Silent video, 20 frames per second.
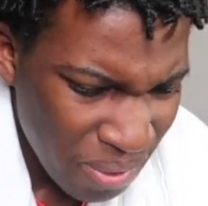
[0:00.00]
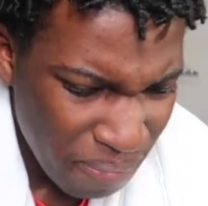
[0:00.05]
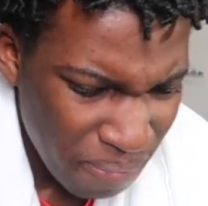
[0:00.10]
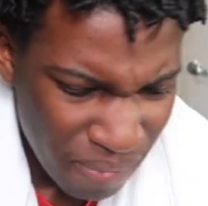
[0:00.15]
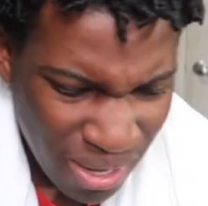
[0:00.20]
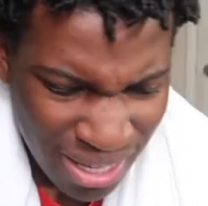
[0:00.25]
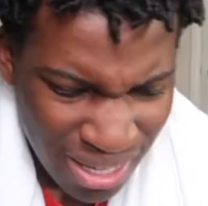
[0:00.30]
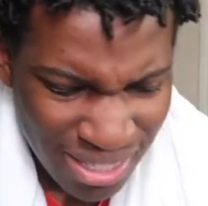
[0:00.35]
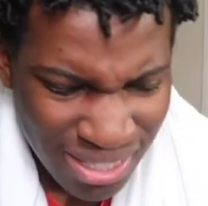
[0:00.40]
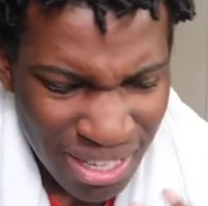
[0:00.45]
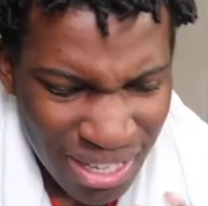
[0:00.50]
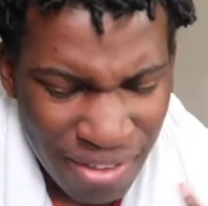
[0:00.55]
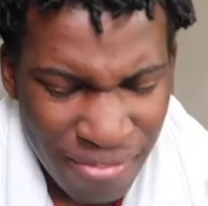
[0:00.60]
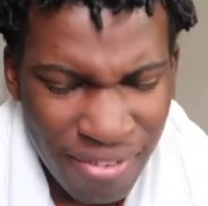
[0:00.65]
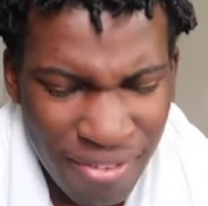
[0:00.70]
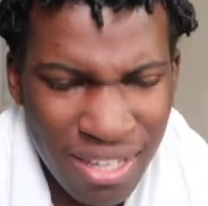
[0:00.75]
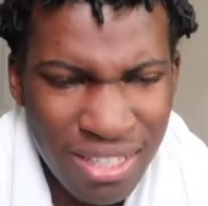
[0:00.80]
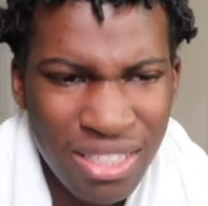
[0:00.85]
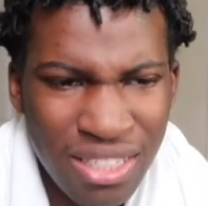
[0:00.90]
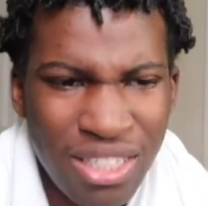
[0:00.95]
Man say
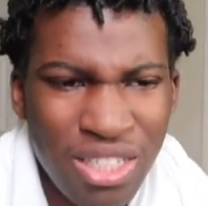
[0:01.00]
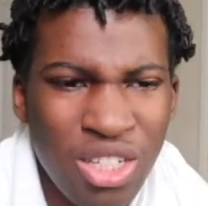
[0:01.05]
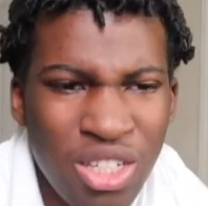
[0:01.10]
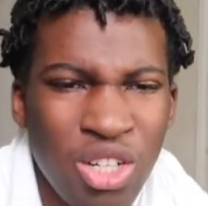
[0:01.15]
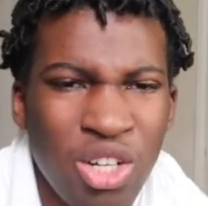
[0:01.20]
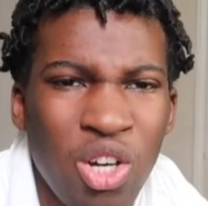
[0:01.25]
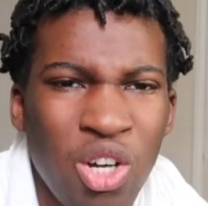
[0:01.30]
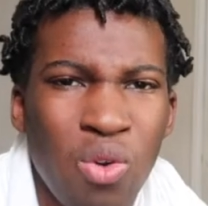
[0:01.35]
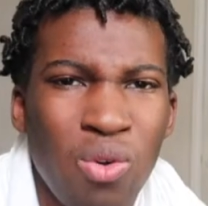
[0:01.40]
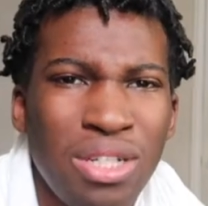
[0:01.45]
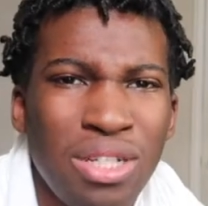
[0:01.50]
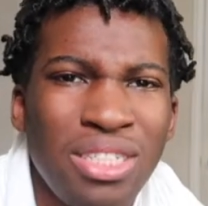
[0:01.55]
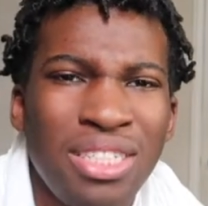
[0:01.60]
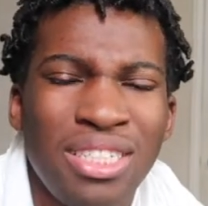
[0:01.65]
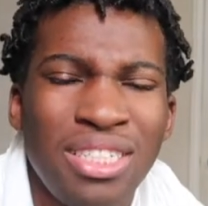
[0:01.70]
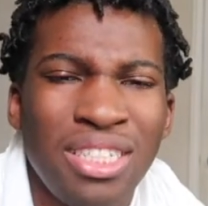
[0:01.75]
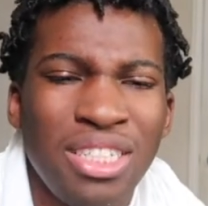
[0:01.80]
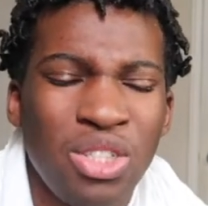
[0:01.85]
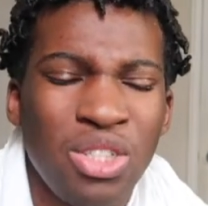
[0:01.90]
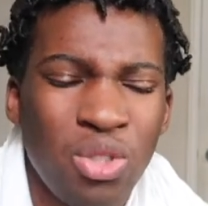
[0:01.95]
invest in a girl when
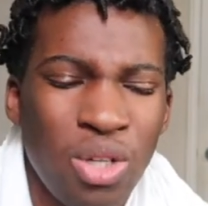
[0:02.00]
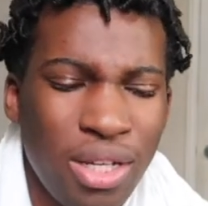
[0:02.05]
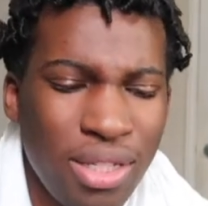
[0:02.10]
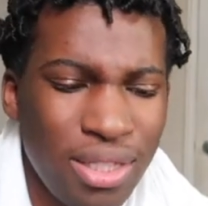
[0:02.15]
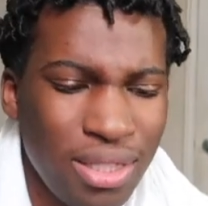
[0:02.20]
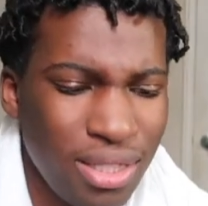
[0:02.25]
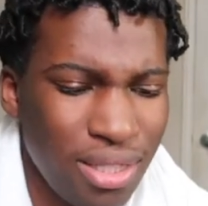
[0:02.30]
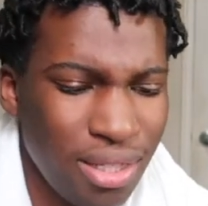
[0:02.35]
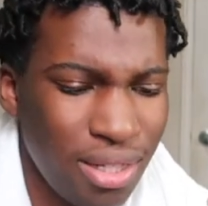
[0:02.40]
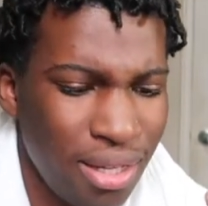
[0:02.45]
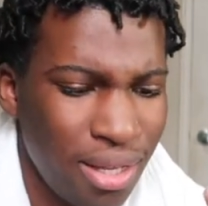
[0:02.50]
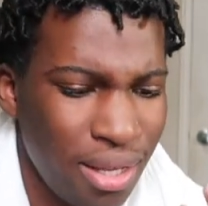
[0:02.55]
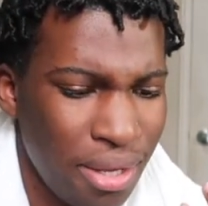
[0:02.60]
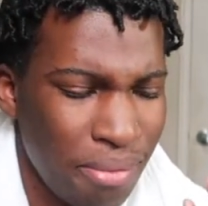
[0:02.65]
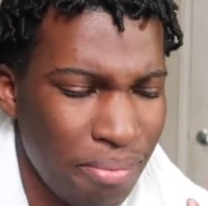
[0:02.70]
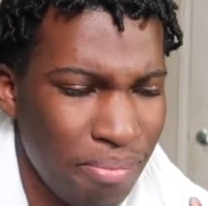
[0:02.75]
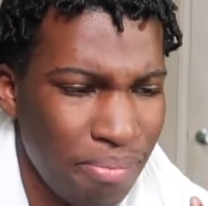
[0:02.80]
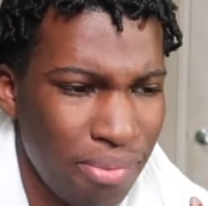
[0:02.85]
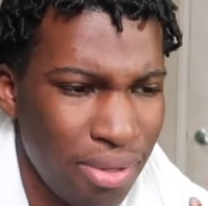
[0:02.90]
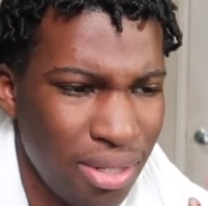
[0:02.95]
she's interested,
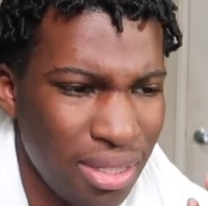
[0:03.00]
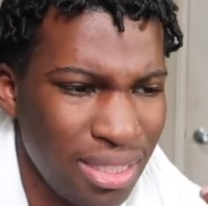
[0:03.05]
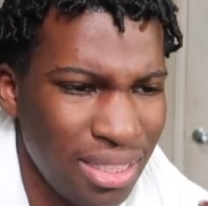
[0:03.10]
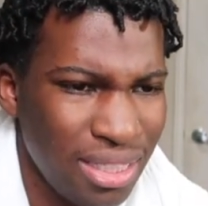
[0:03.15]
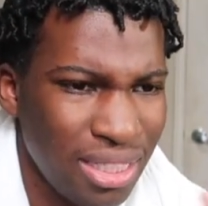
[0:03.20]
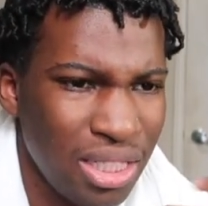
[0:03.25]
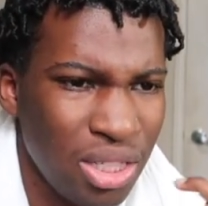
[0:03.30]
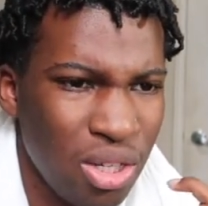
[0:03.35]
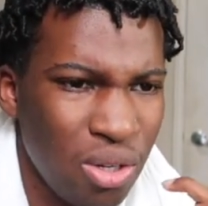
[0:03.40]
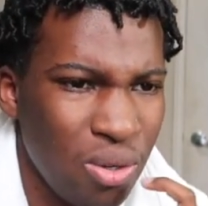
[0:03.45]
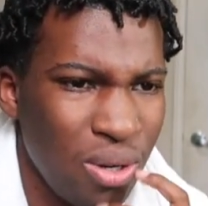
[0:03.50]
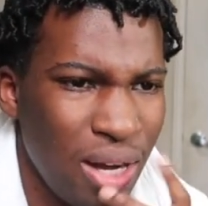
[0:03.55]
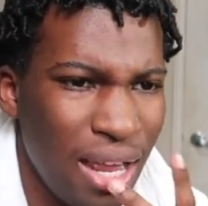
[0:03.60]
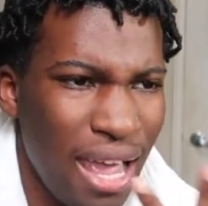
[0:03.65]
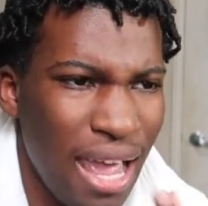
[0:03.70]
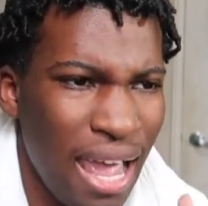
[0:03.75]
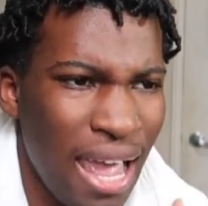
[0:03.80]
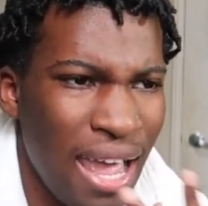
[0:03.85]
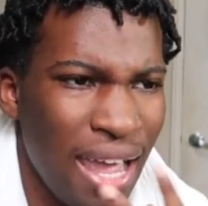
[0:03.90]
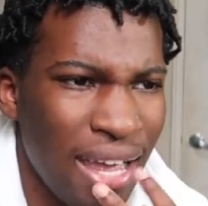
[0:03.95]
but she don't
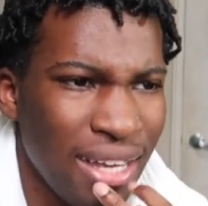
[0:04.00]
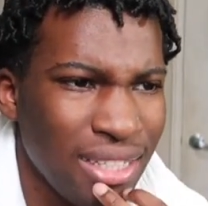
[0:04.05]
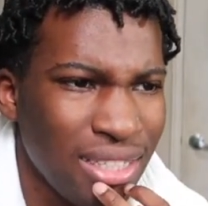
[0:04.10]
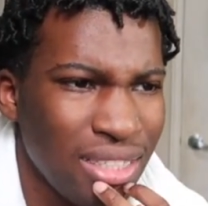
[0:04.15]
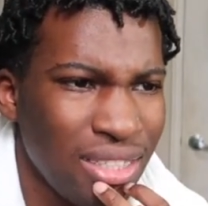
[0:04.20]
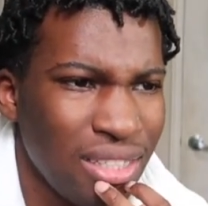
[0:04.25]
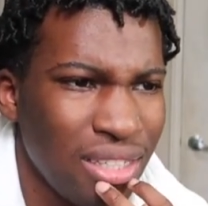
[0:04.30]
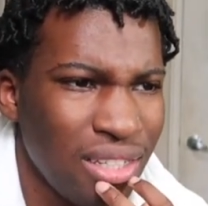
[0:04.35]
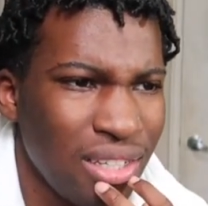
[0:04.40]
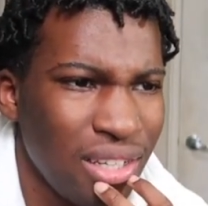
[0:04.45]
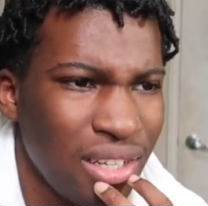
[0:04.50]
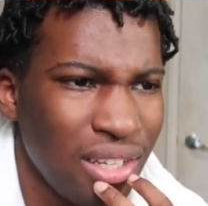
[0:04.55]
act.